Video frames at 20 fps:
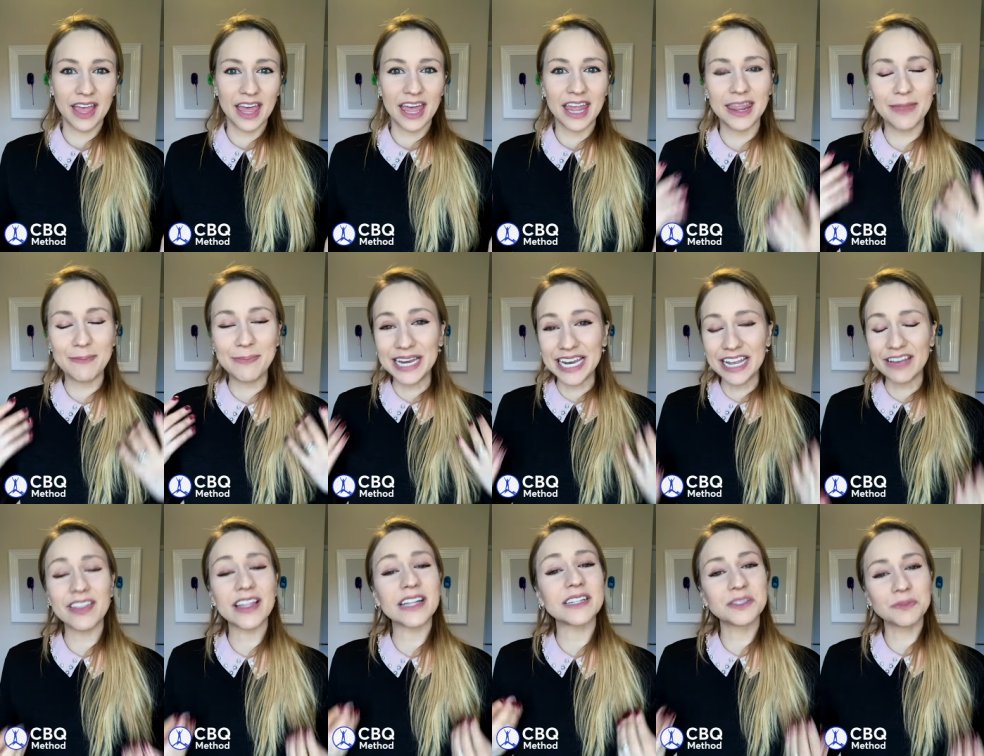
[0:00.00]
the belief
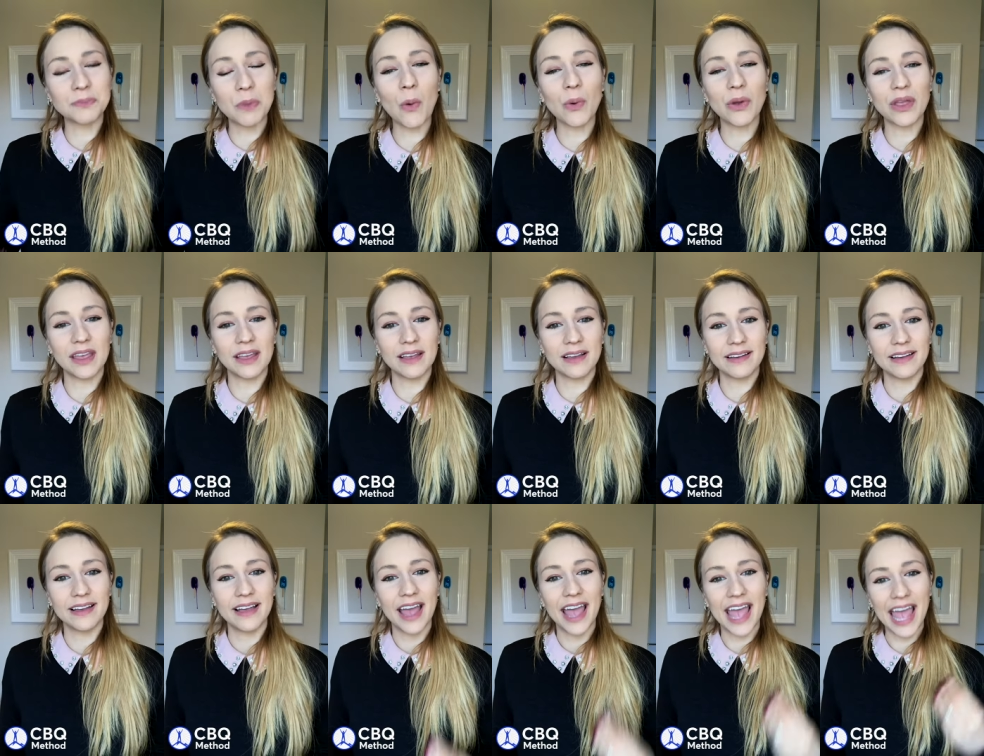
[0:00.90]
that smoking
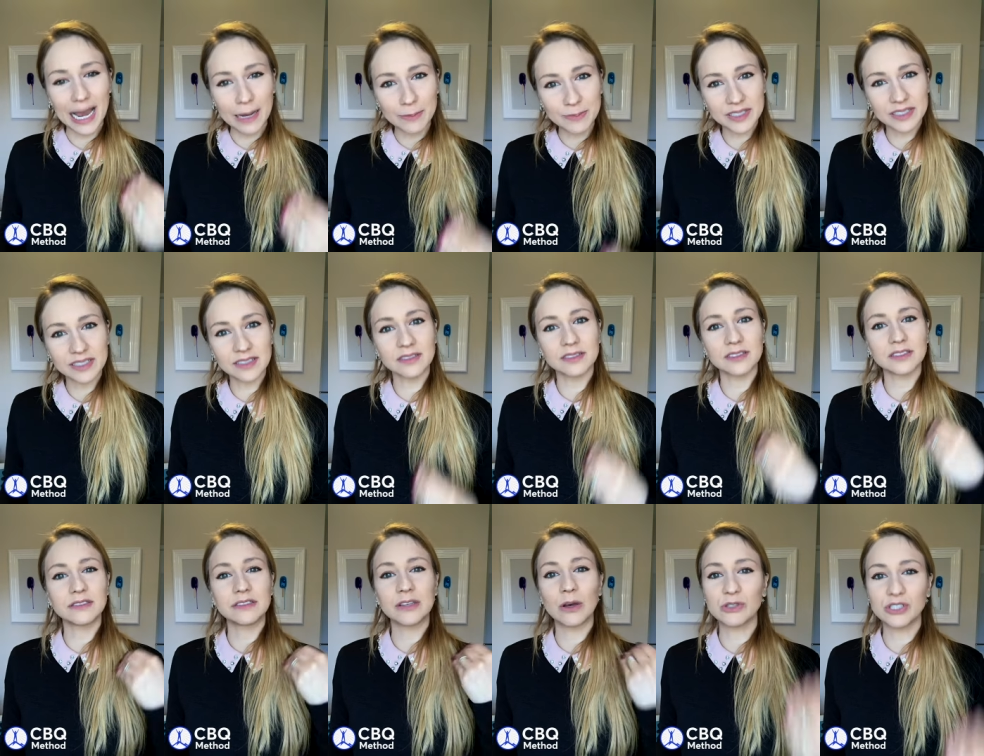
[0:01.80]
helps us
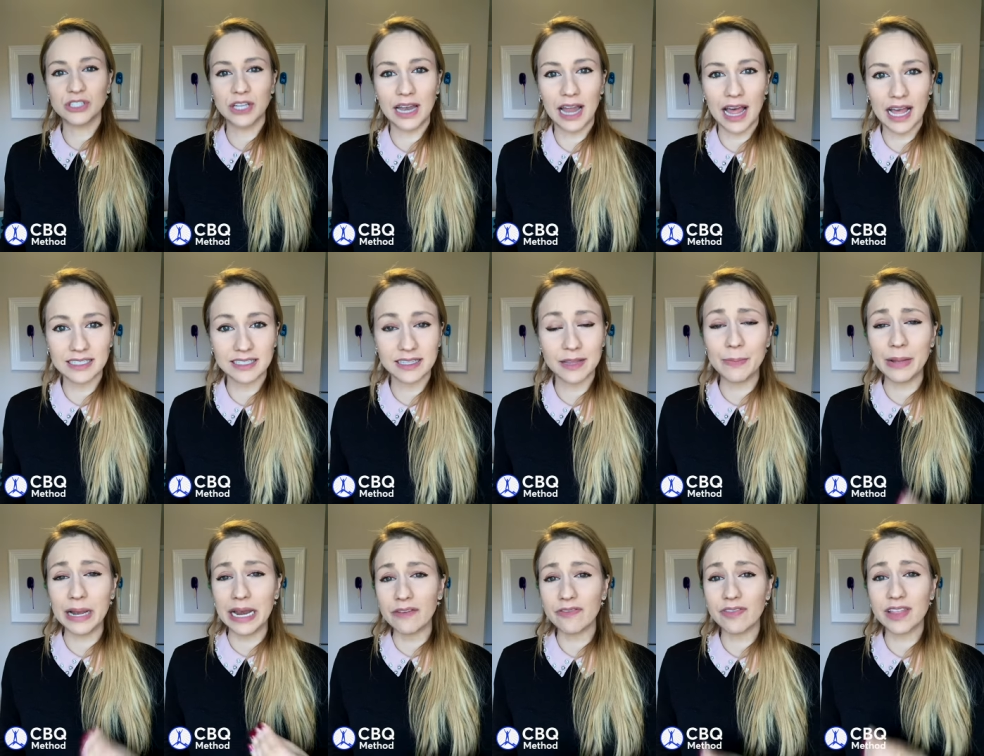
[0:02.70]
socialize, the
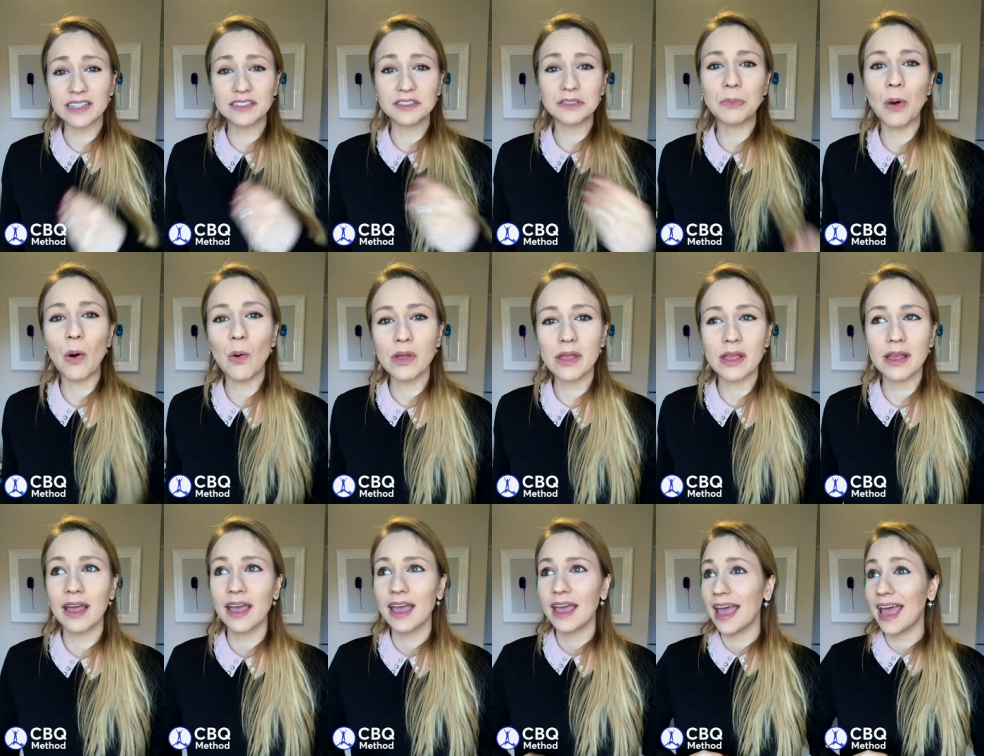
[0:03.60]
belief that smoking
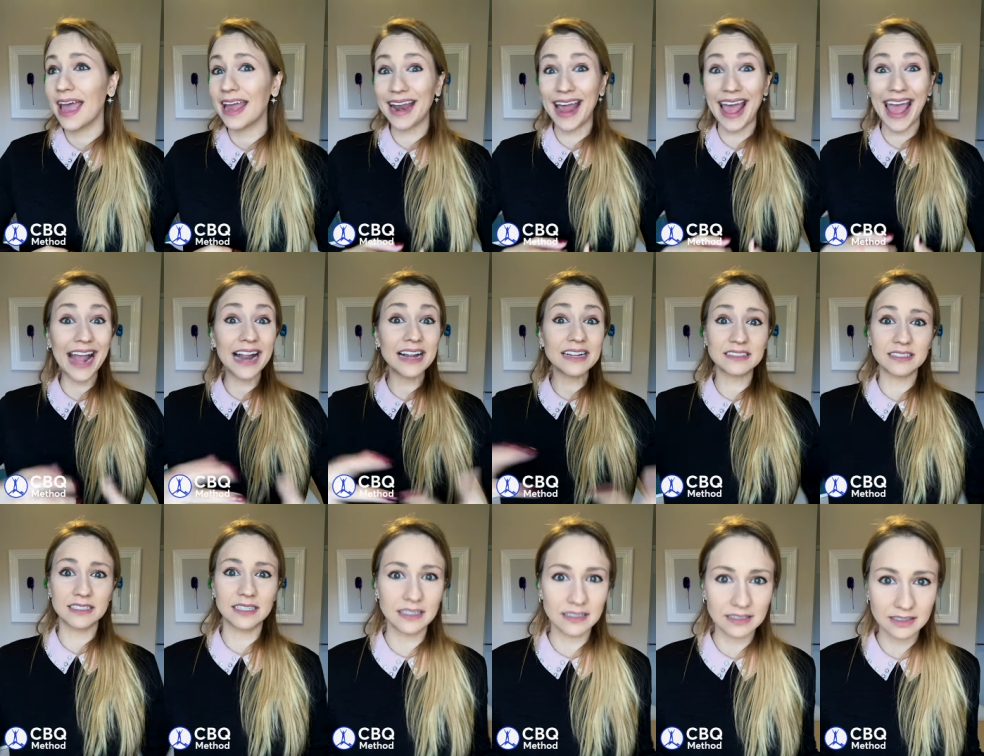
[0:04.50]

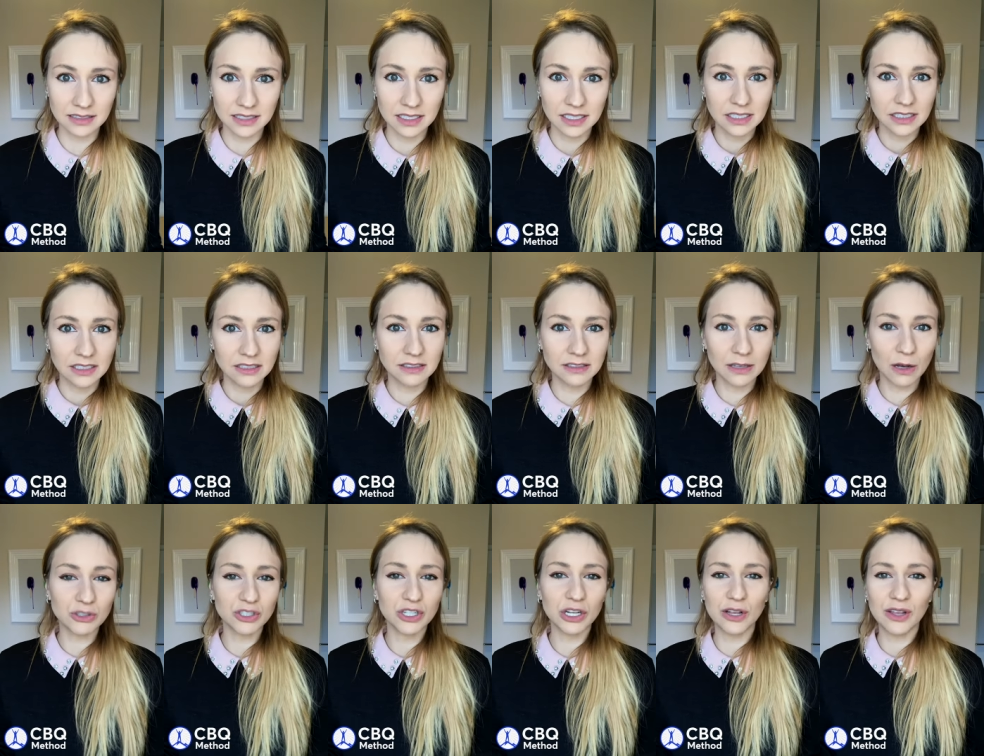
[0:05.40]
enhances
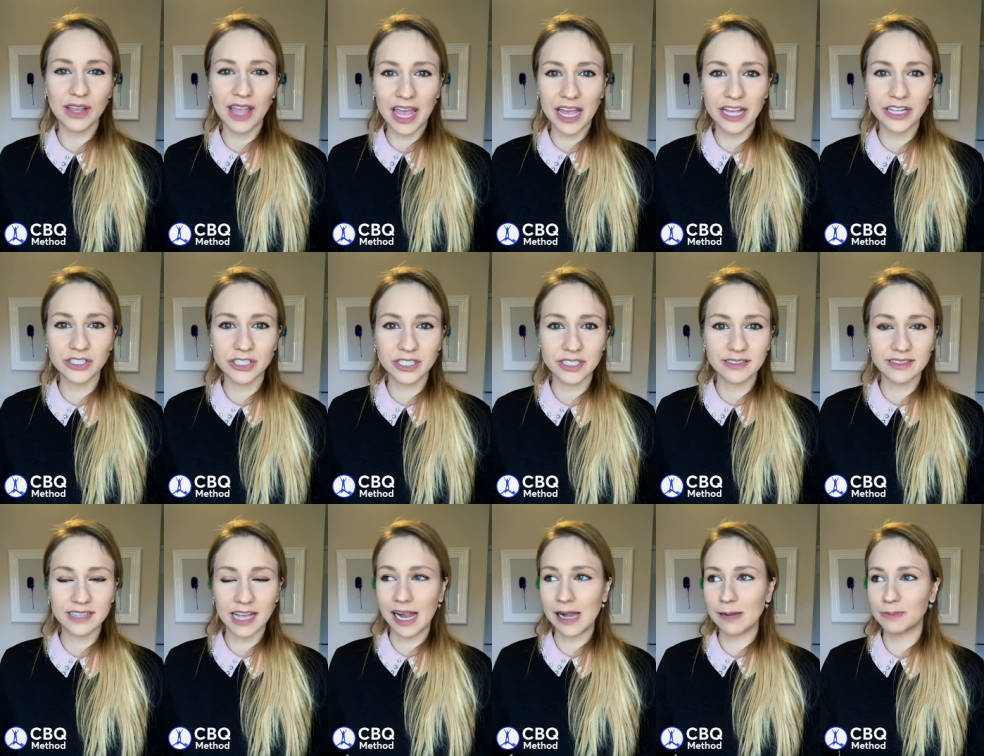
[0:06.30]
social occasions,
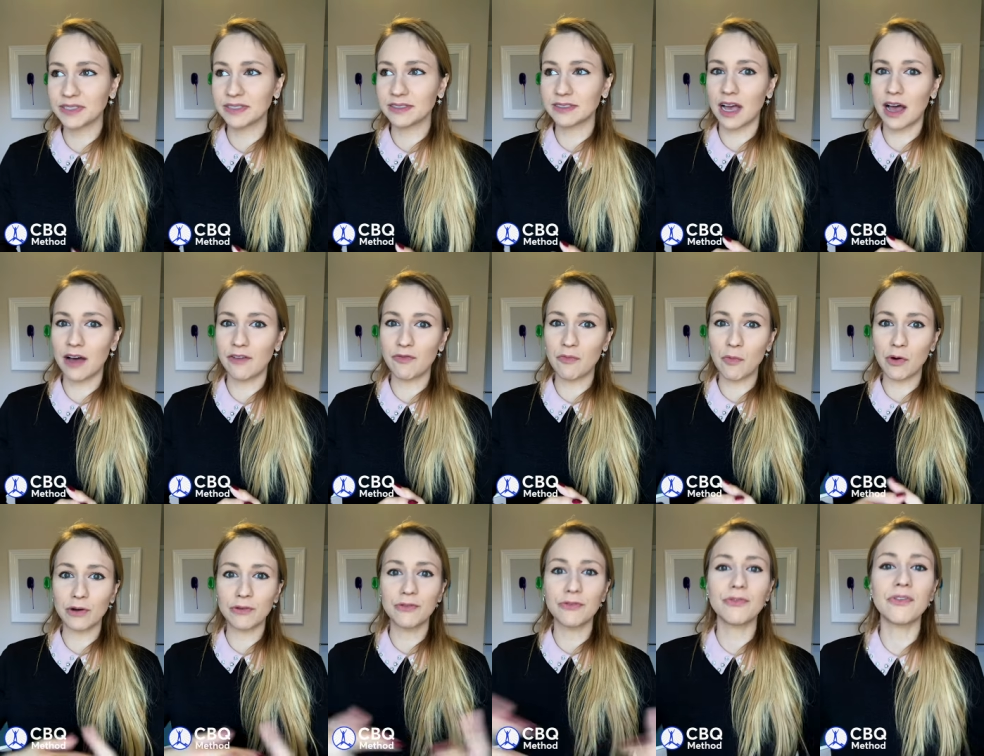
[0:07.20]
helps us have
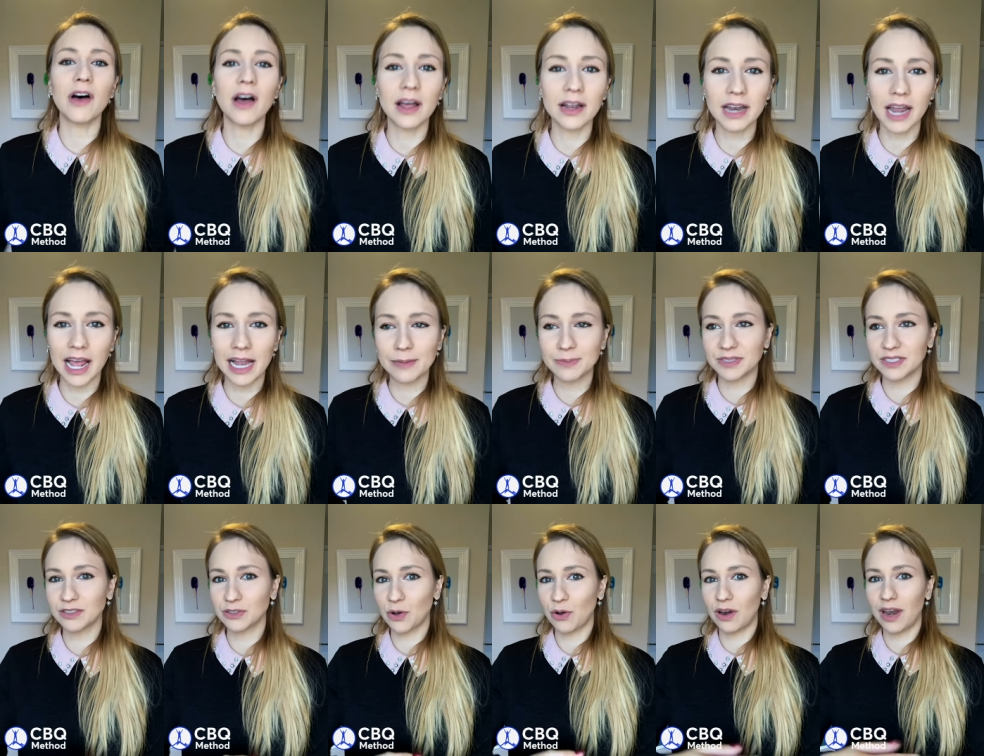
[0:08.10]
more fun, helps us
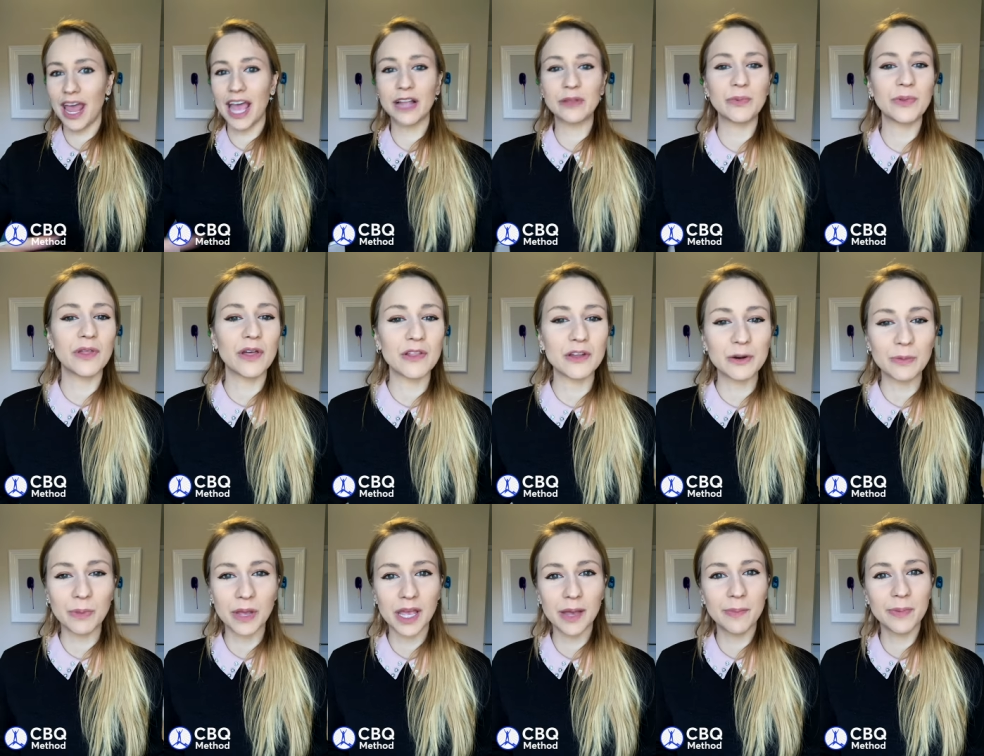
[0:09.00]
connect with other
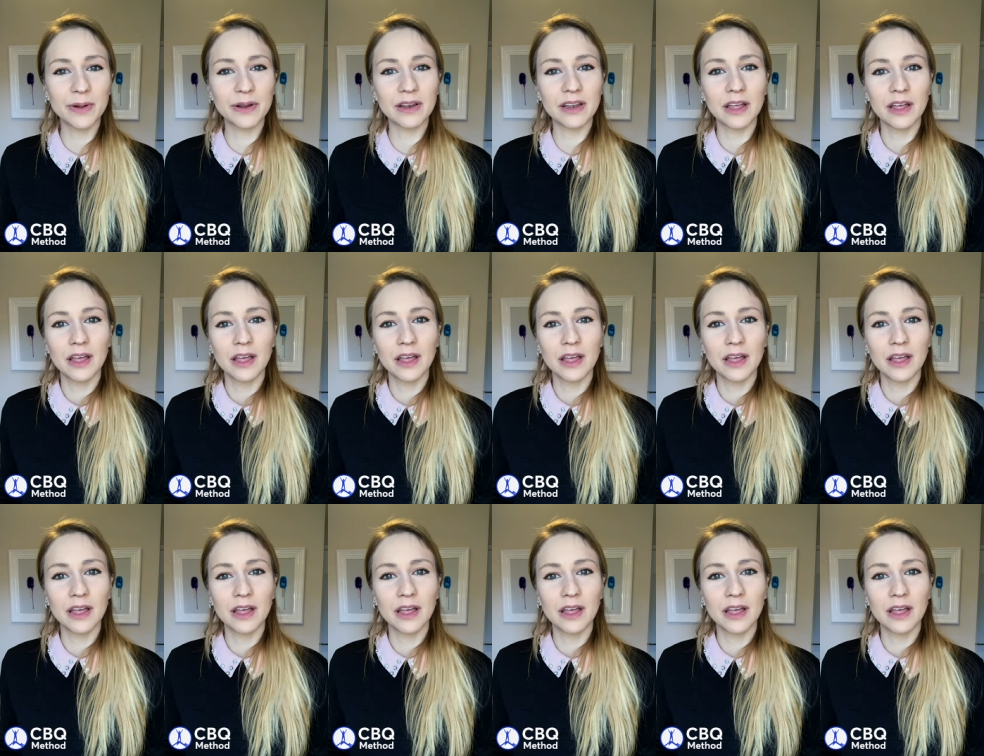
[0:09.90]
people.